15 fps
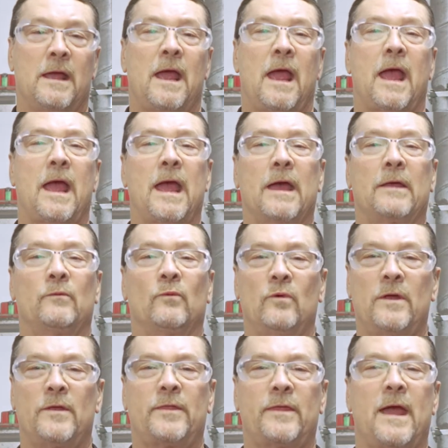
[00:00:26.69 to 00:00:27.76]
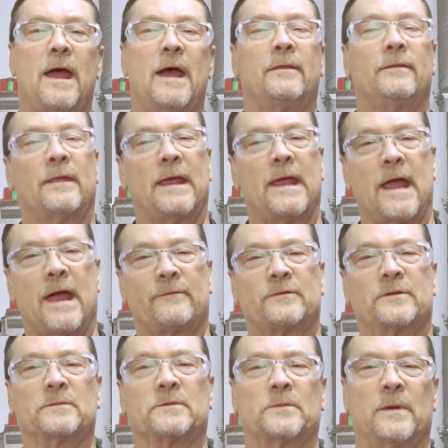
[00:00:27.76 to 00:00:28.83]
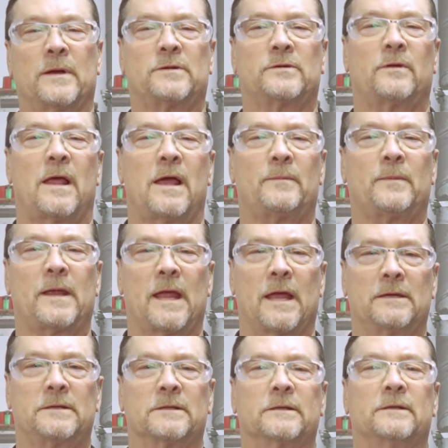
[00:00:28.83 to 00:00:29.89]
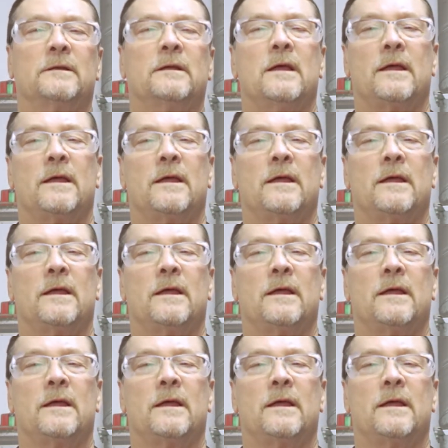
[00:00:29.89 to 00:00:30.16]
And with that, they have some special application